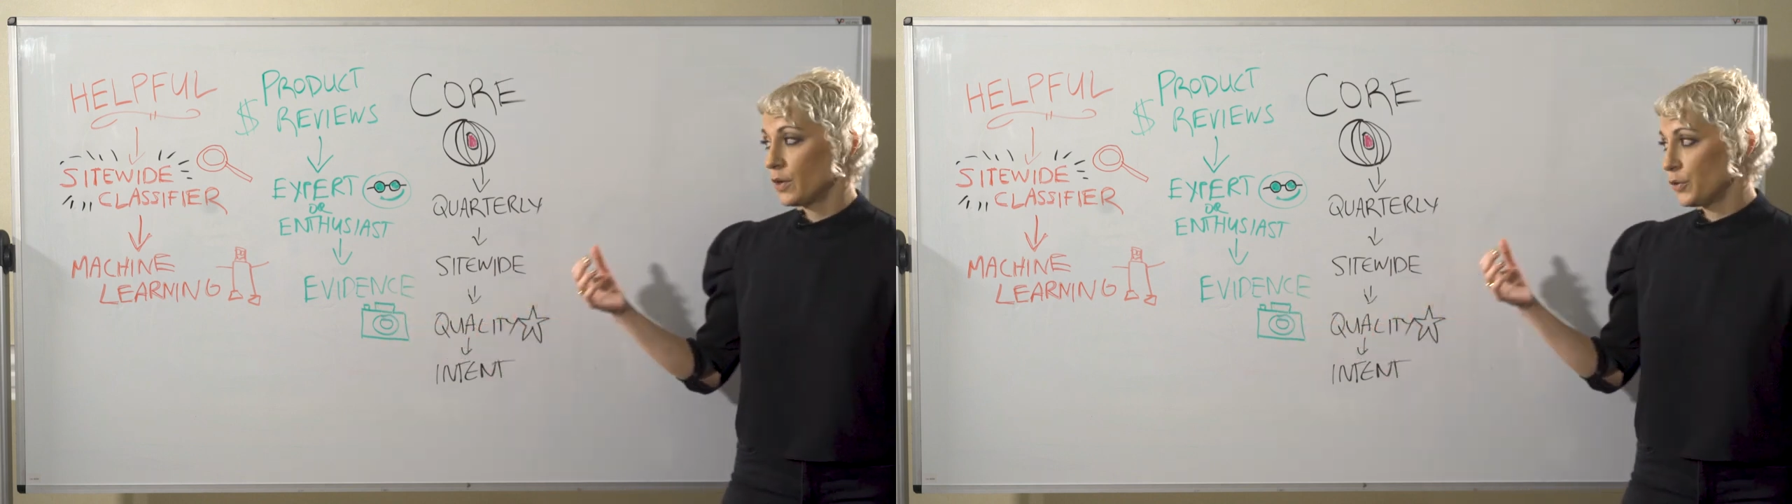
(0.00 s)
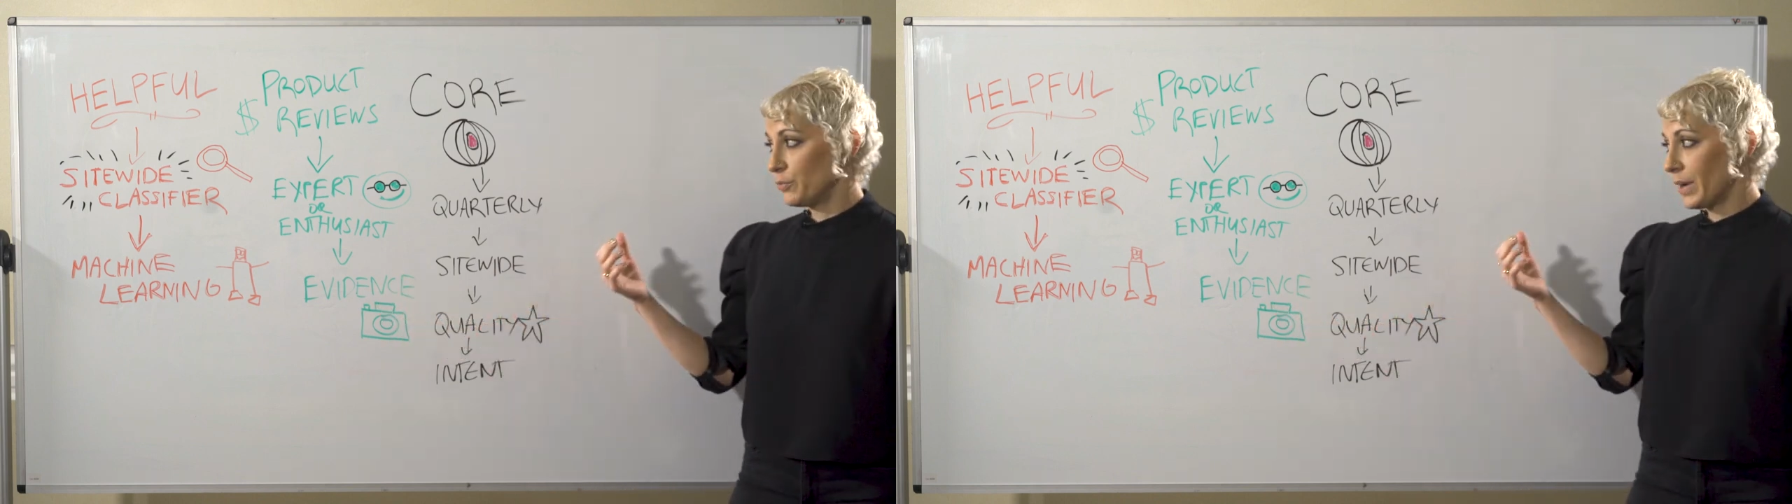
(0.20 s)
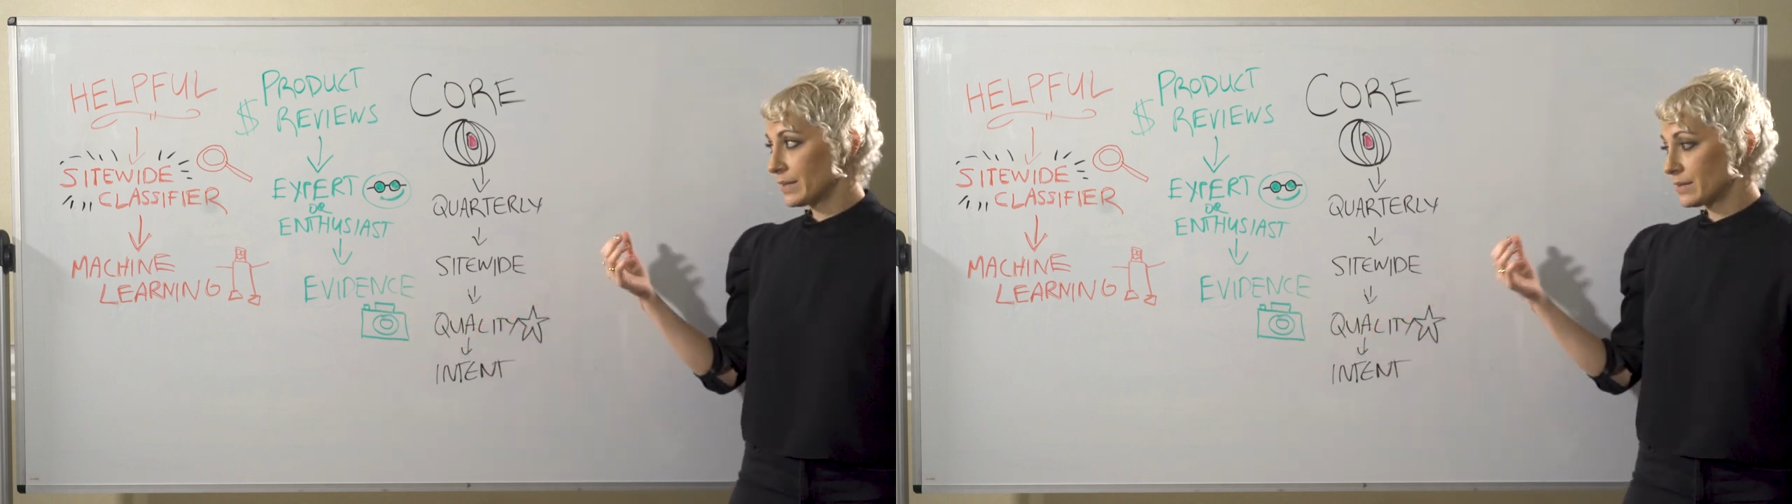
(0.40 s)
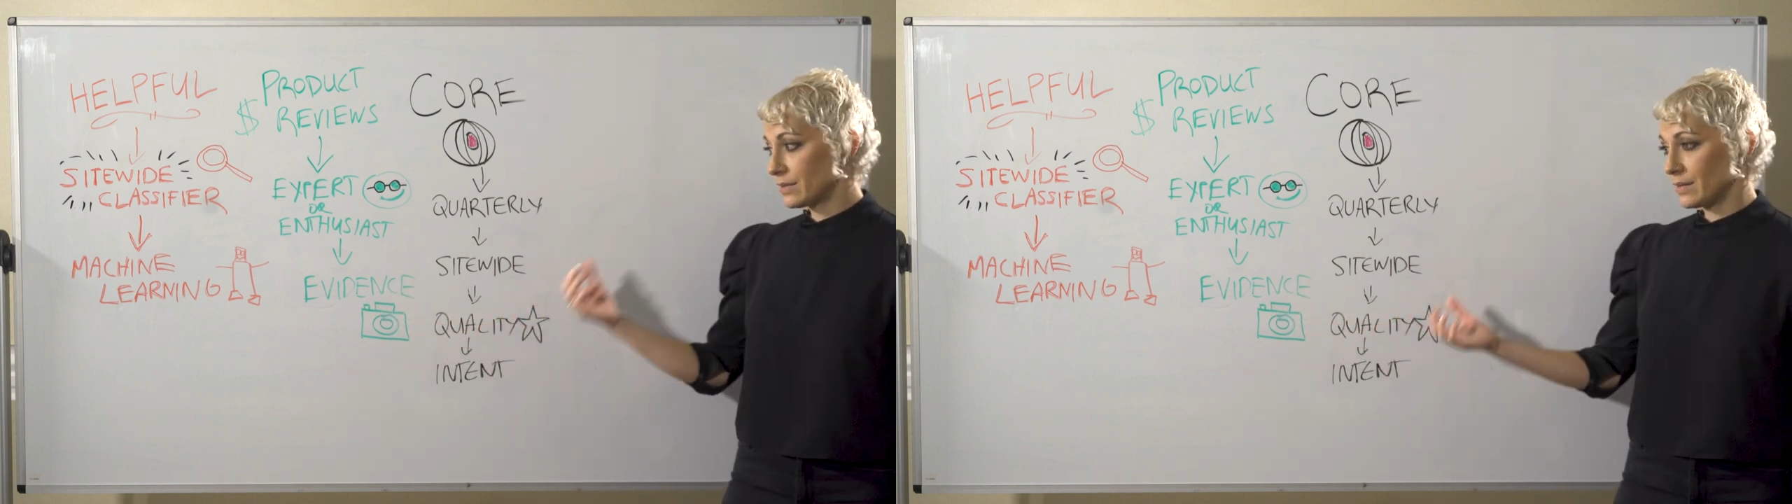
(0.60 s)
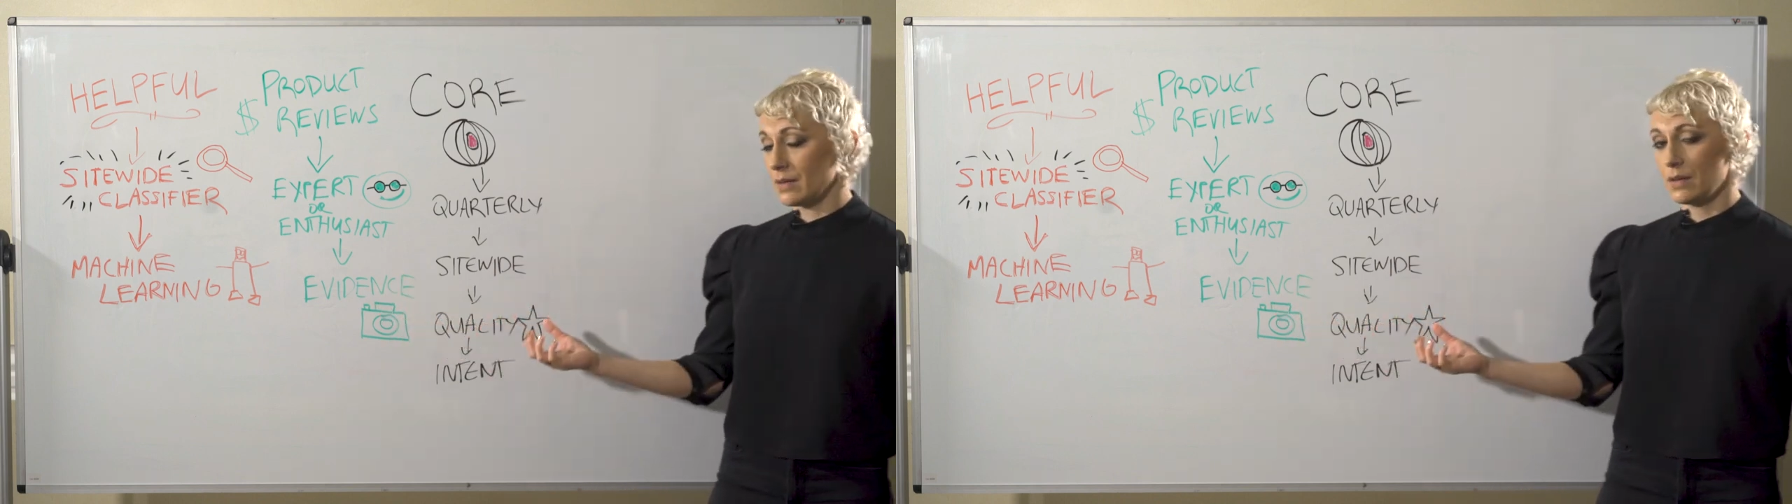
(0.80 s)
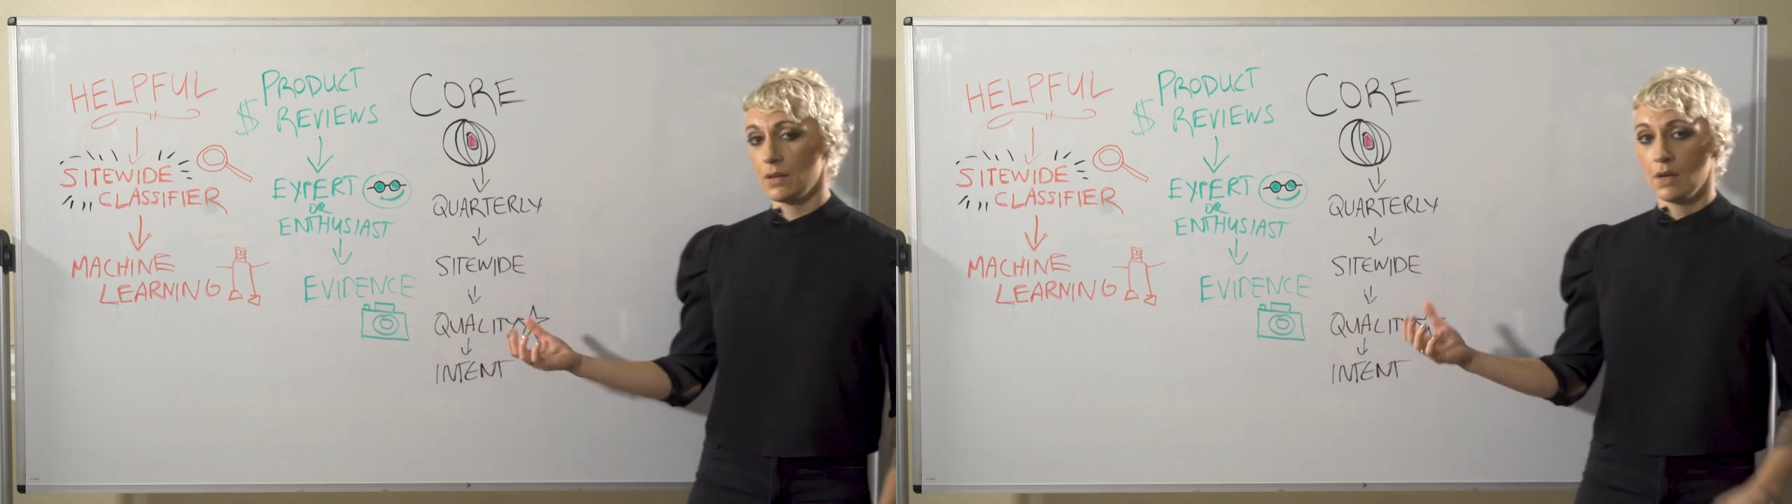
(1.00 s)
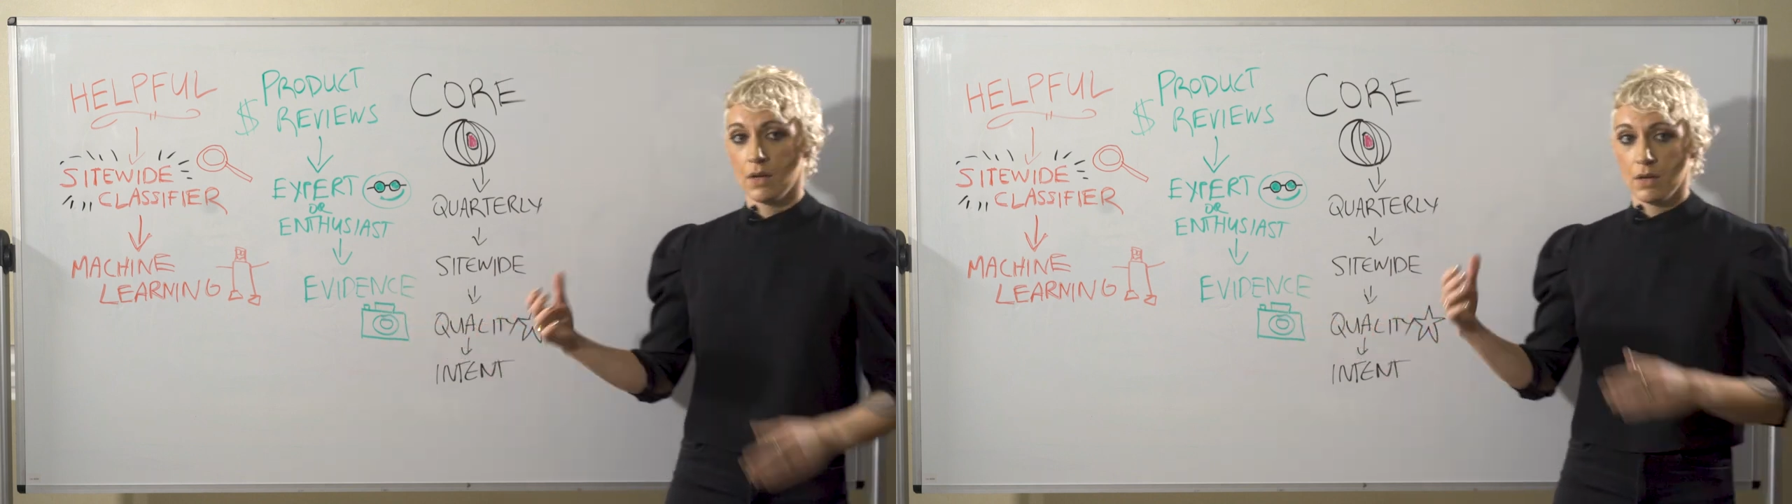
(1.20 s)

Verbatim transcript: who might see